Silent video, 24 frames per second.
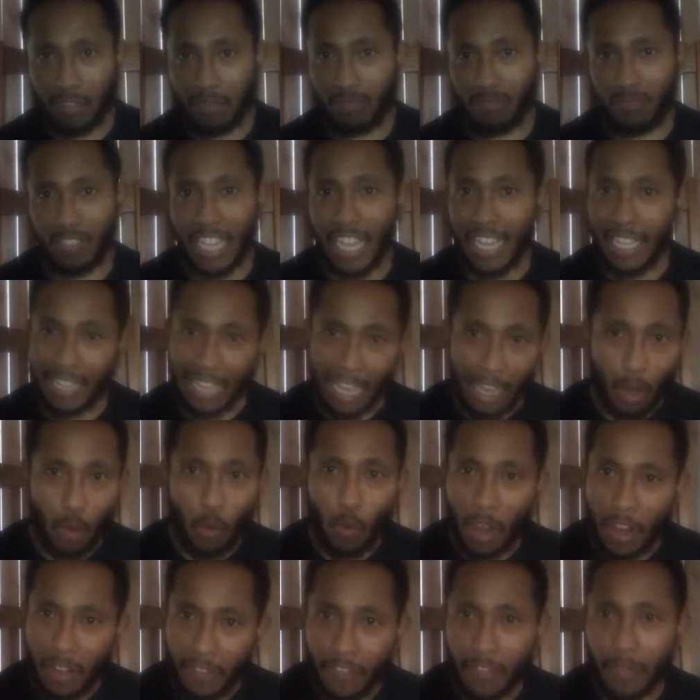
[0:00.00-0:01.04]
take that
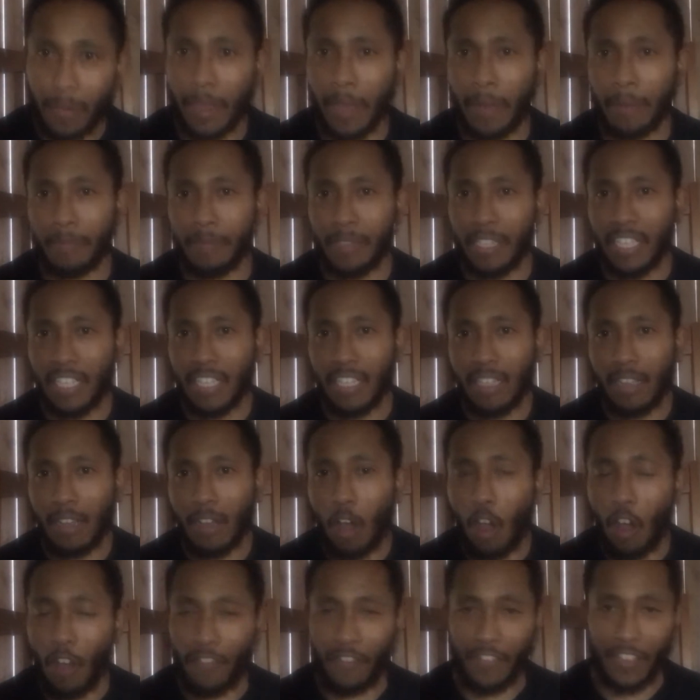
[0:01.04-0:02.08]
away from them.
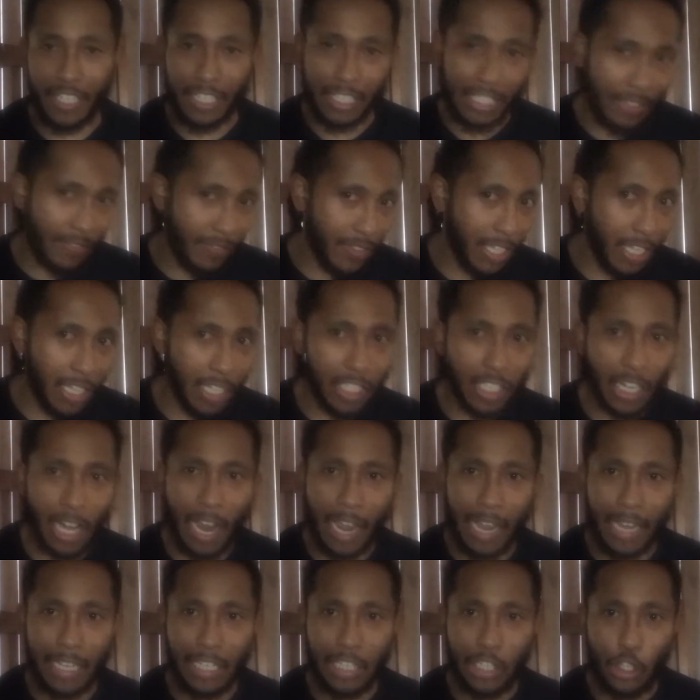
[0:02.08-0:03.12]
Offensively, the
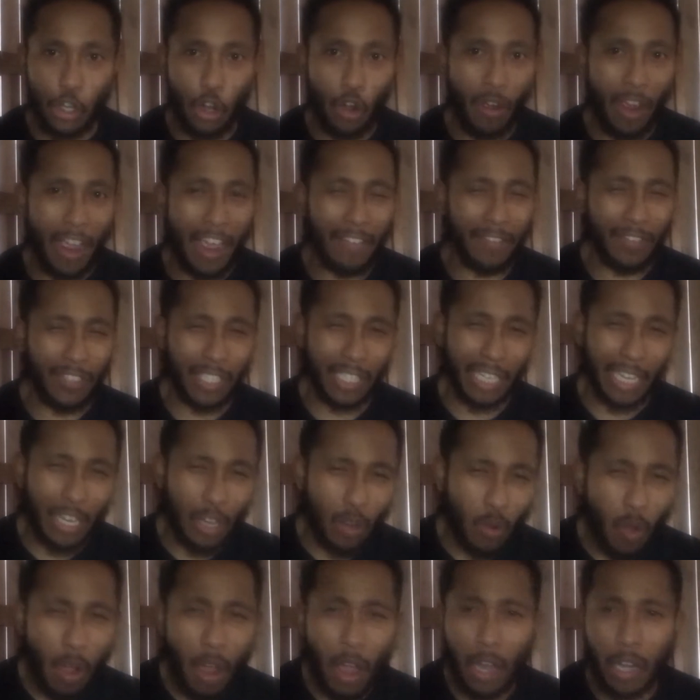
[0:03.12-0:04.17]
Giants, you don't have
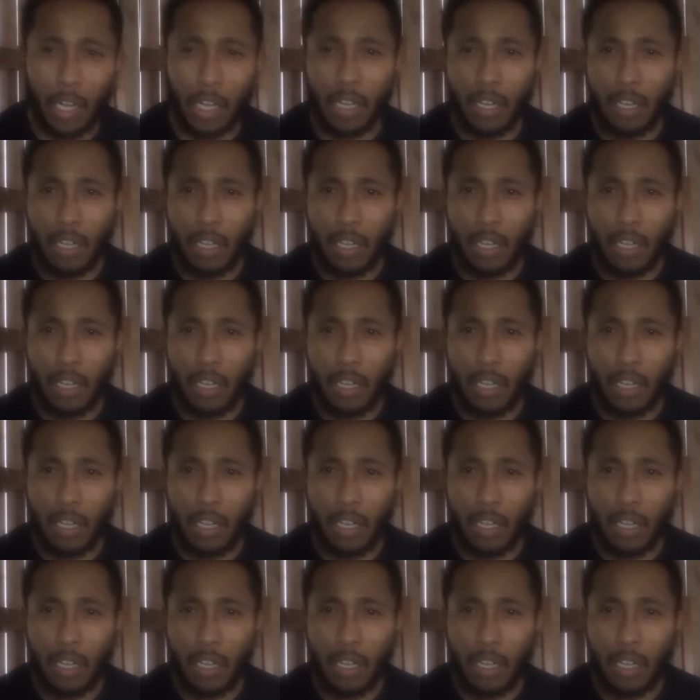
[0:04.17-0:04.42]
Saquon.